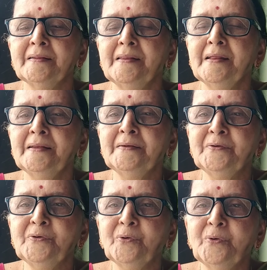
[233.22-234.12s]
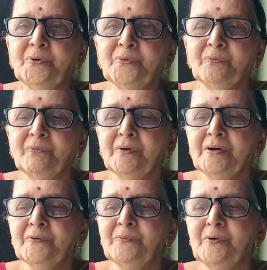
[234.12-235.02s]
Then don't
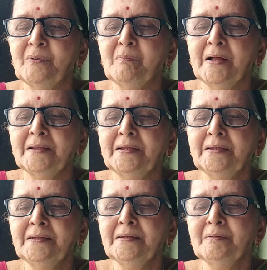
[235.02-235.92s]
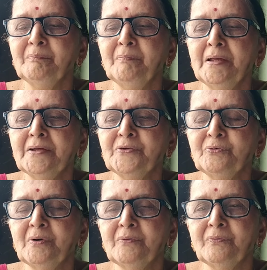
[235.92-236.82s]
work for money, make
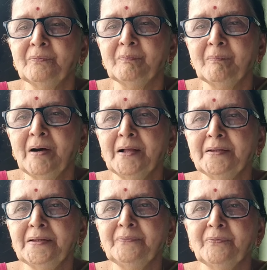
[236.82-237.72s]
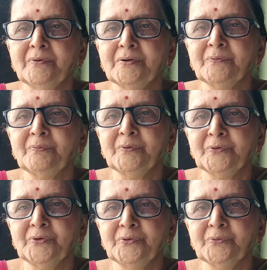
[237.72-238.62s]
your money work
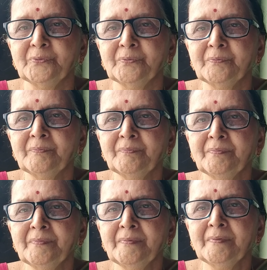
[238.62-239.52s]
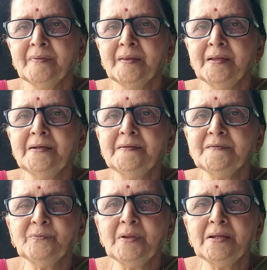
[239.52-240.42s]
for you. It
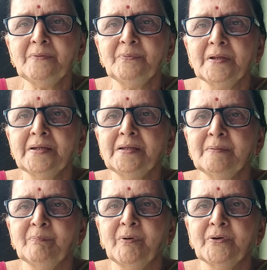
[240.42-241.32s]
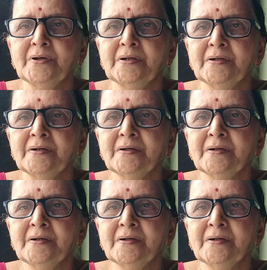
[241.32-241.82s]
is very, very important.